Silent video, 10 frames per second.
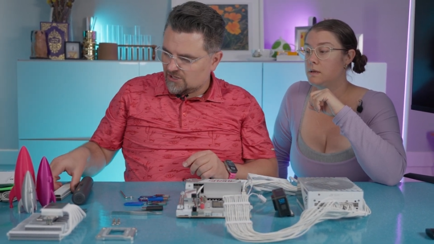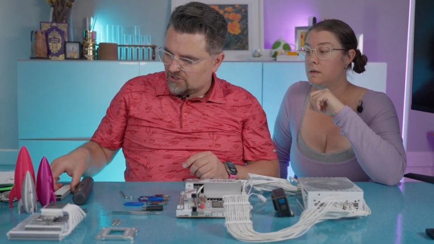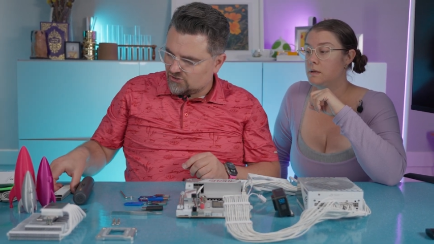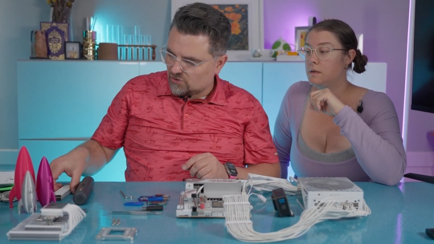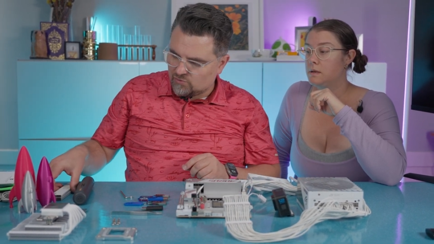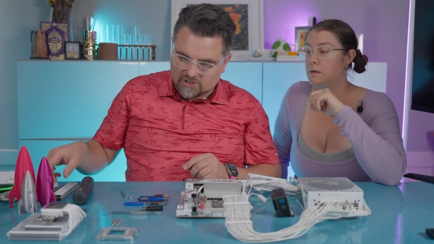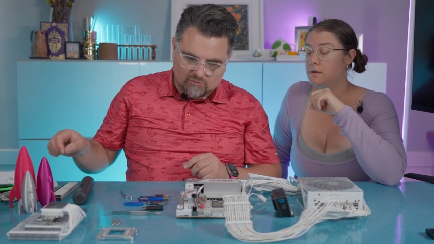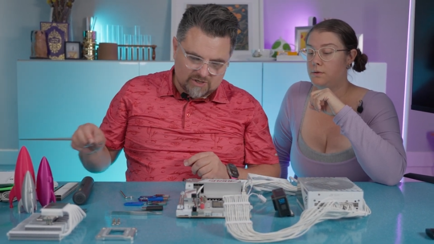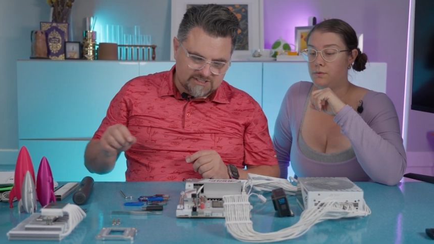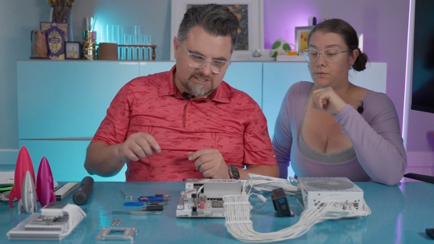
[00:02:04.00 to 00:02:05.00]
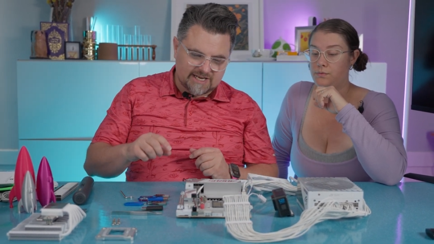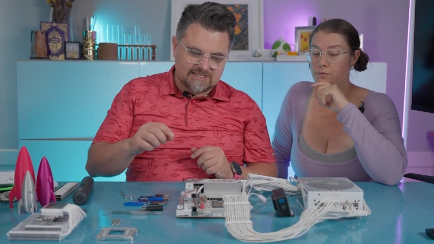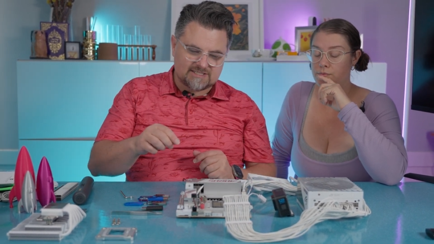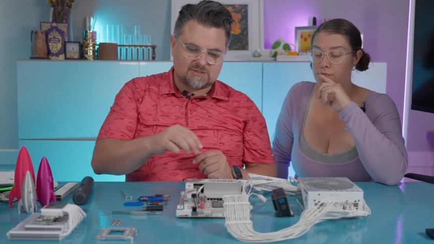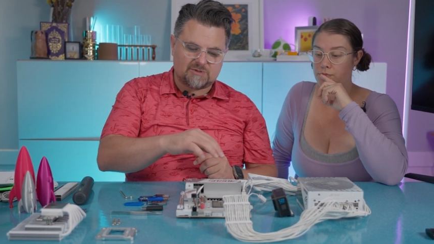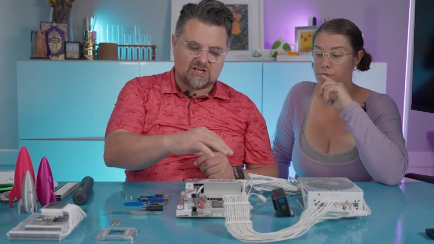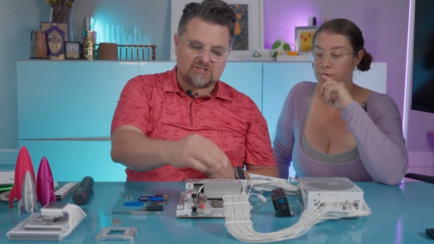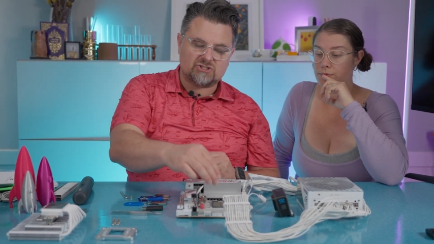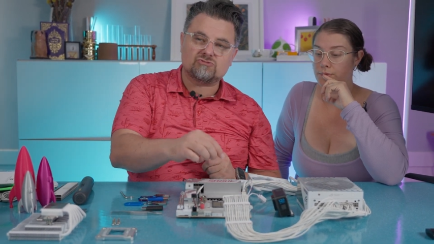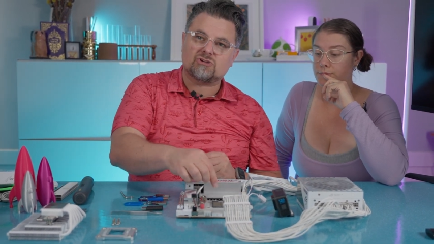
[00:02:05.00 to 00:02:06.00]
Speaker 1: So what, what's nice is
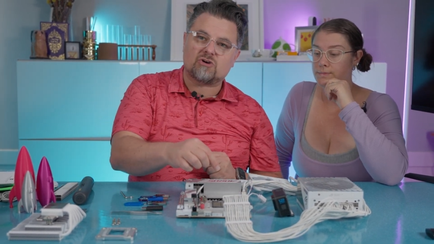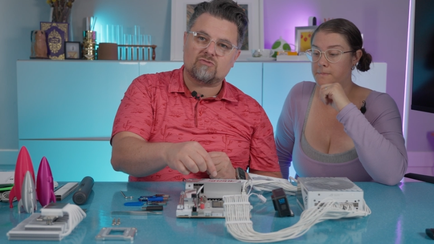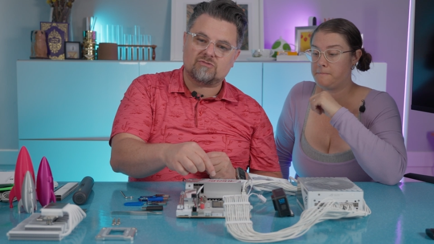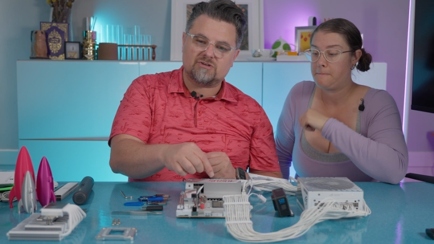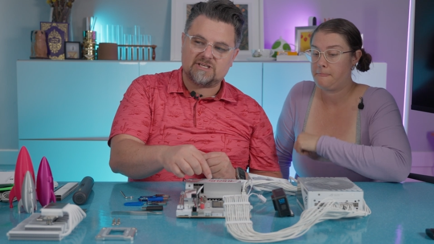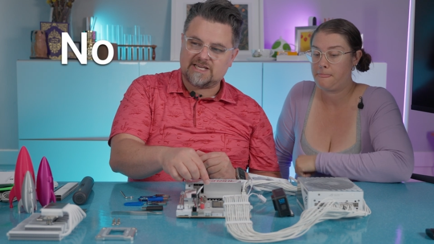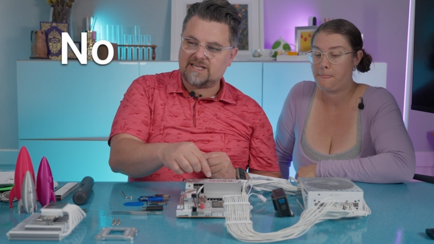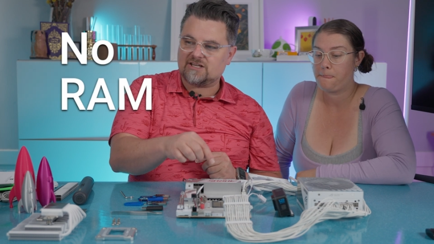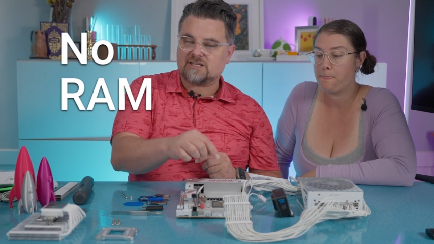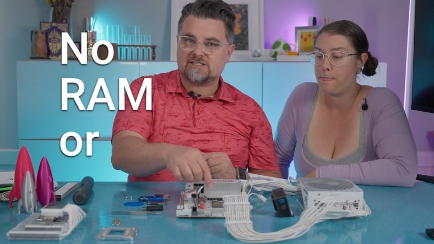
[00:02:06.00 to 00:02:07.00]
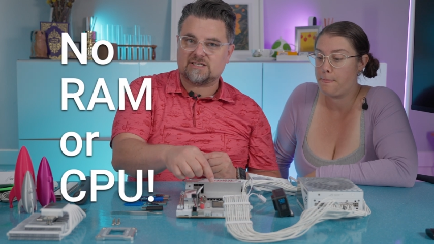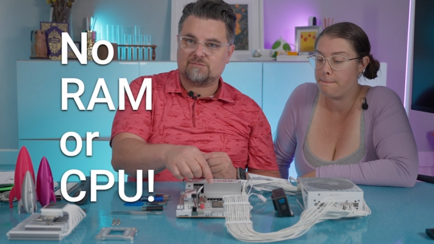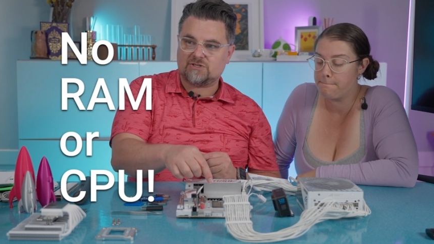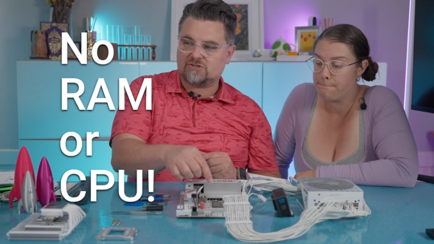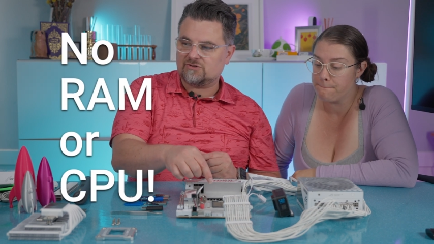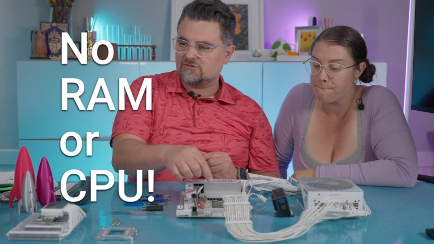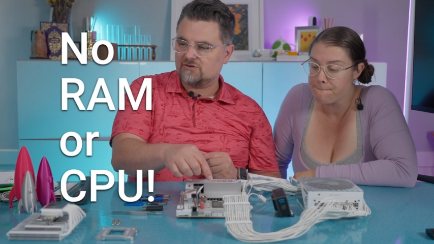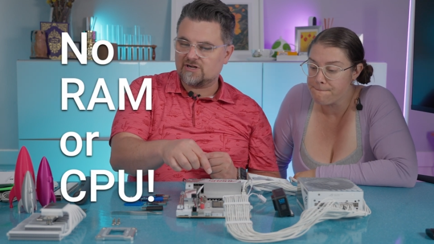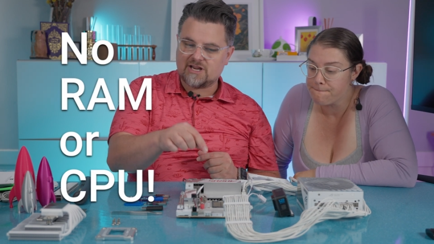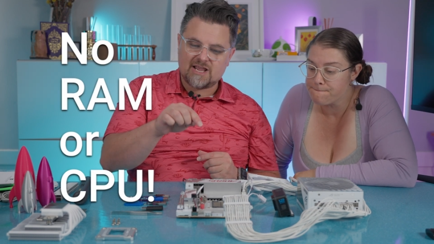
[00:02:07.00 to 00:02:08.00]
because you don't need a C P
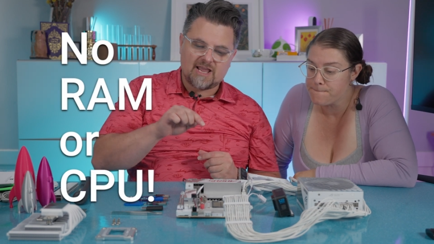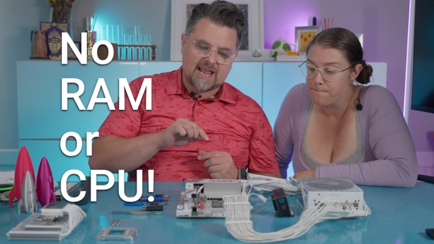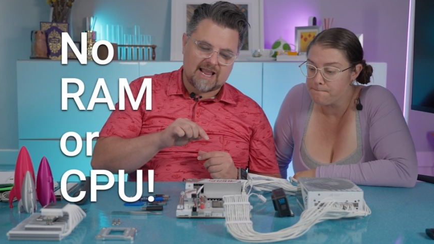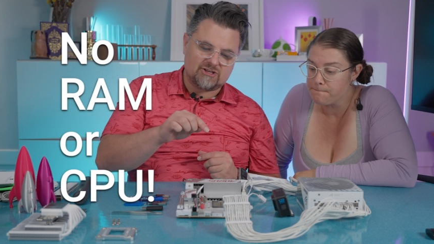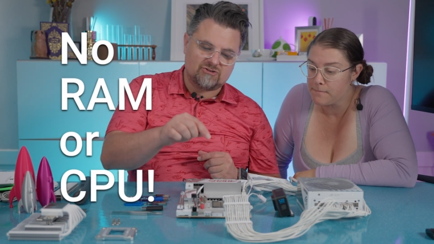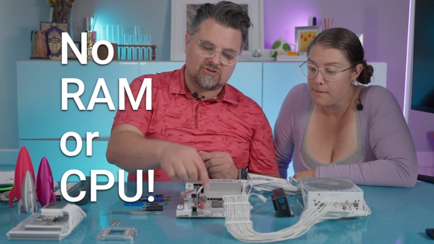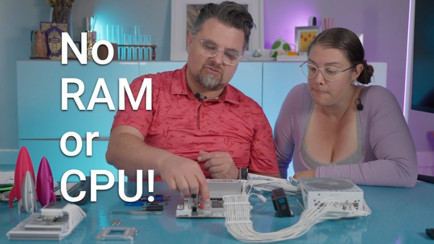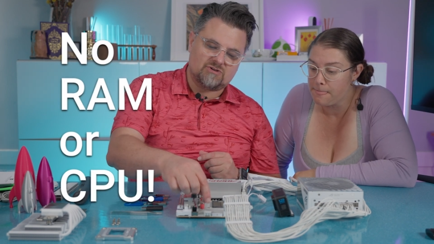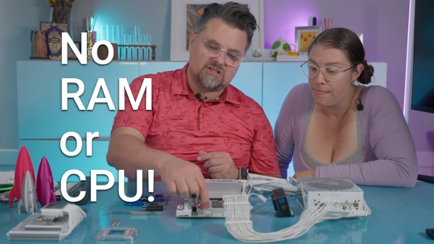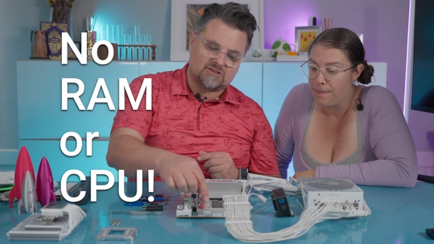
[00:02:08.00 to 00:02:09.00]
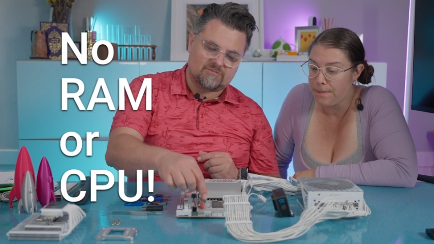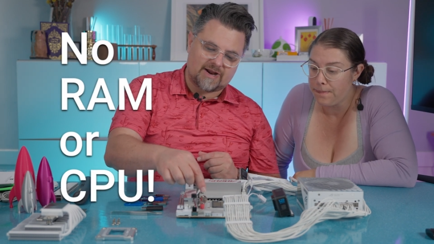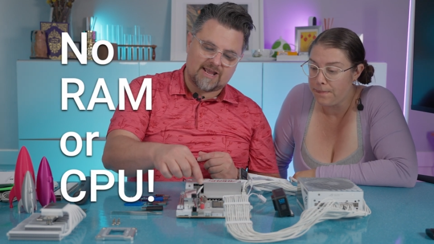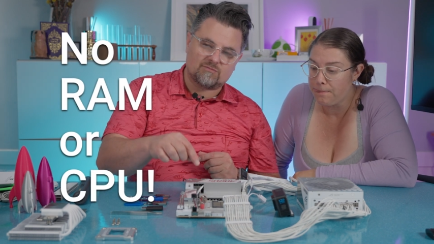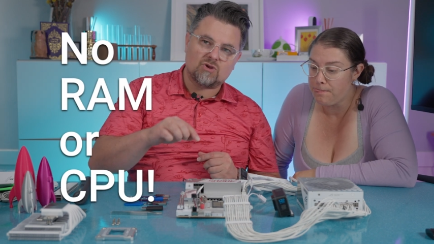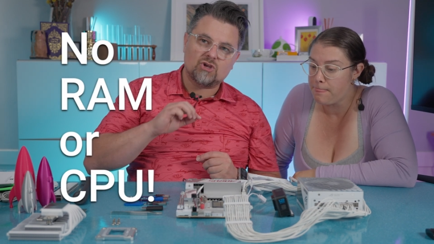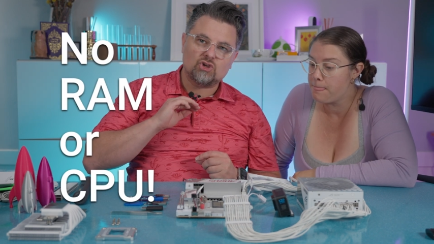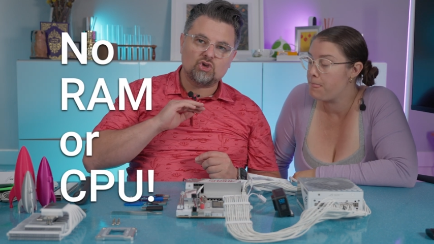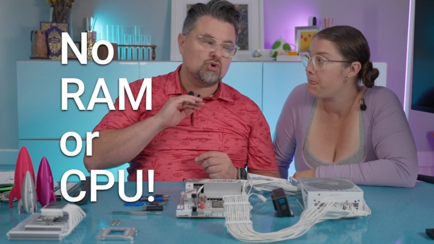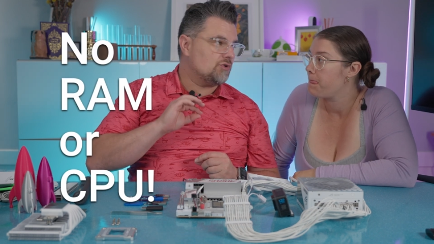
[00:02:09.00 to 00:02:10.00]
U, and you don't need the RAM,
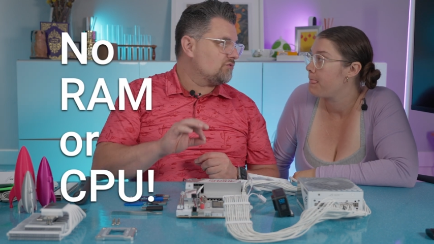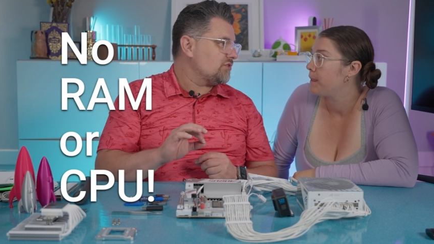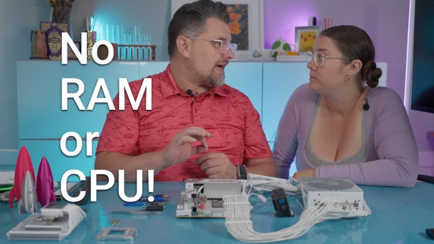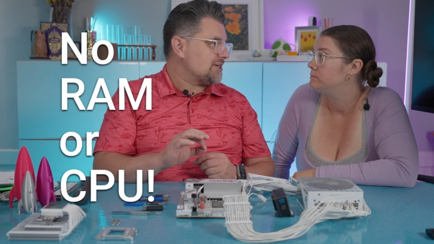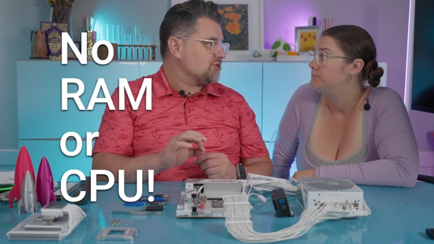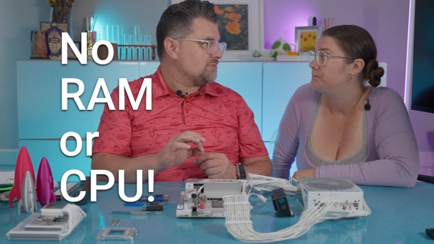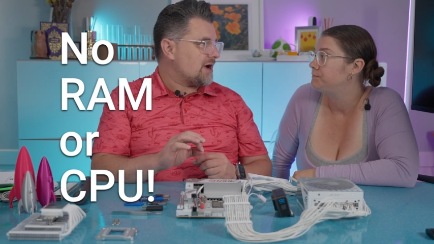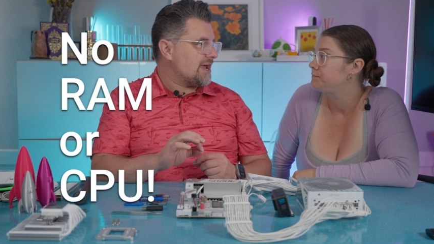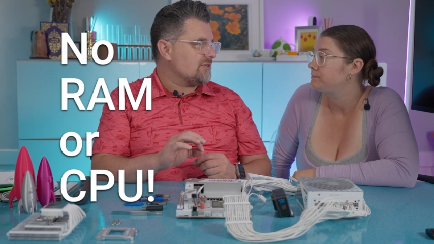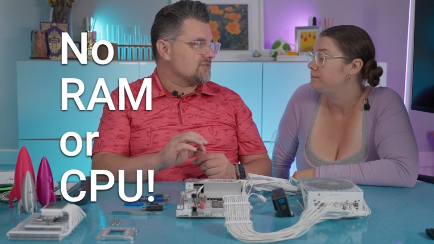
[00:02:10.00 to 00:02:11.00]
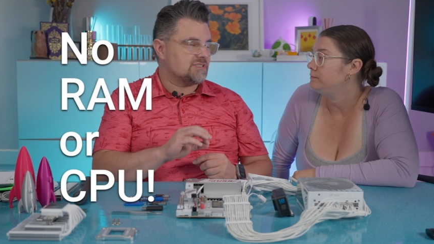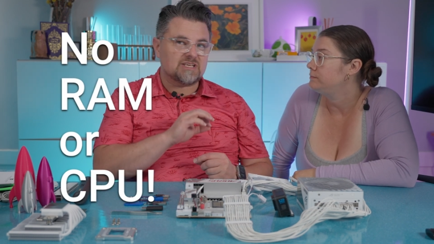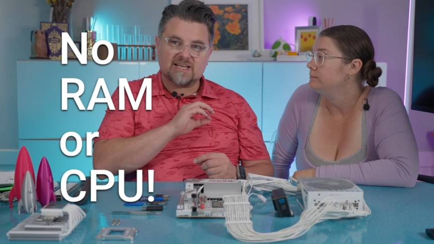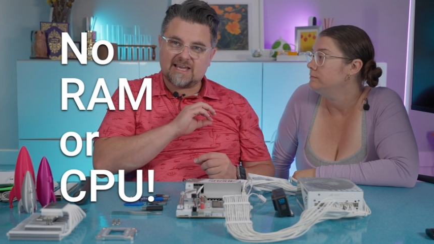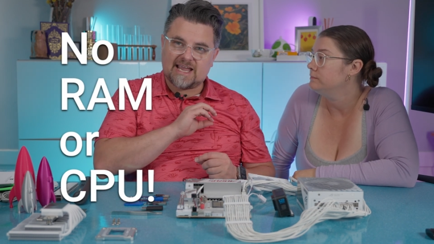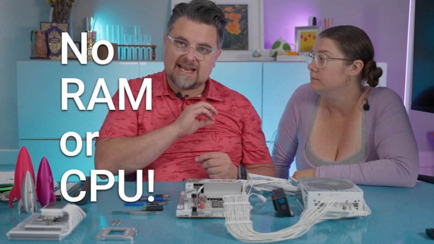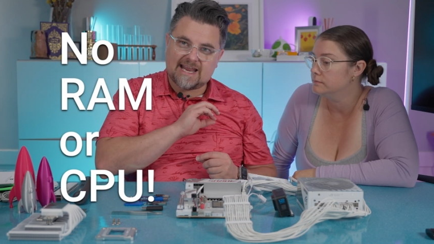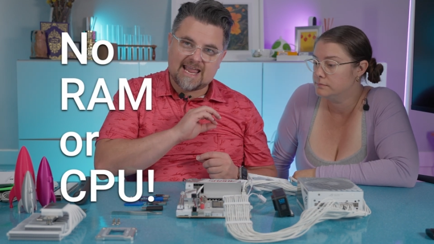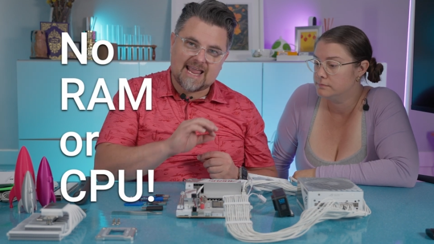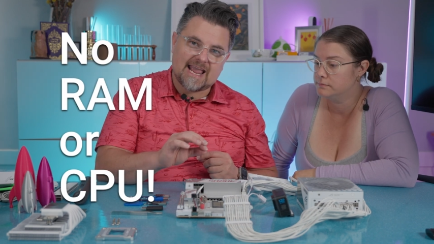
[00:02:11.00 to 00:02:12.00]
you can flash your BIOS
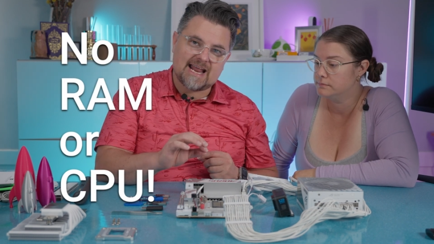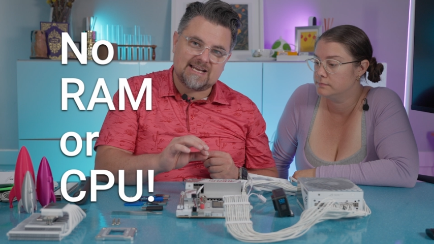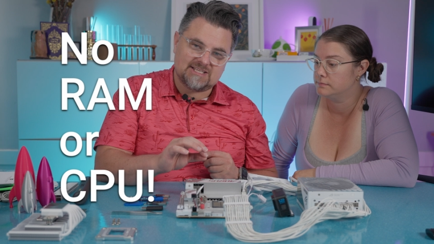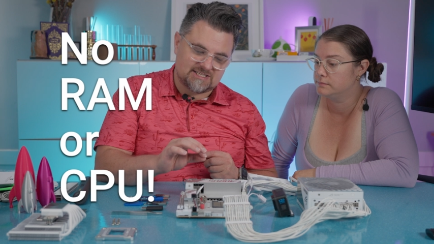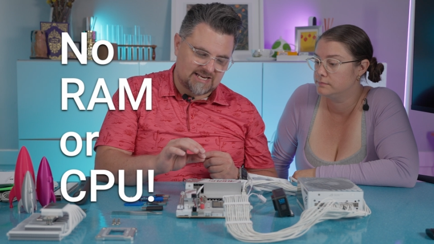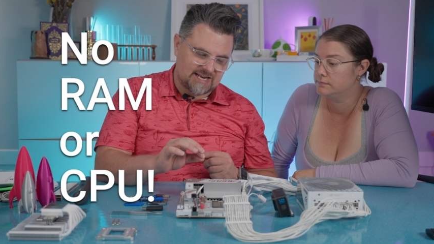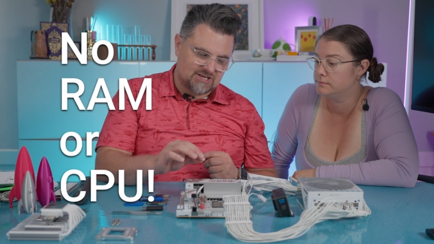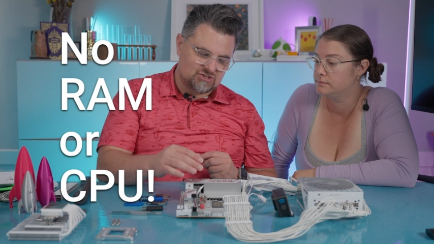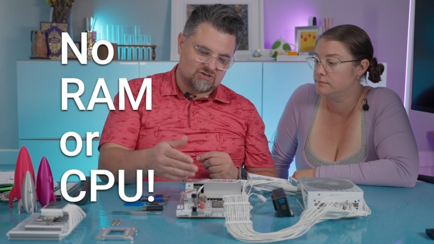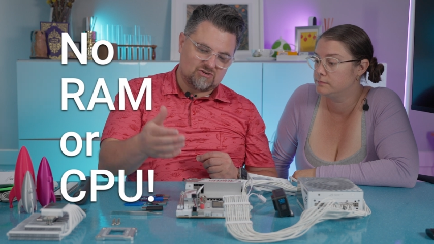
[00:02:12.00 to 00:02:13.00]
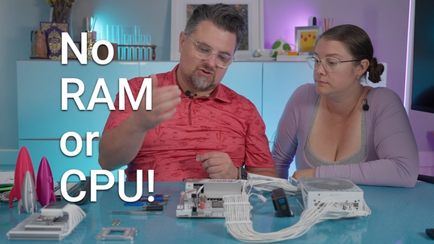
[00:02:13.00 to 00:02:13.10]
at any stage.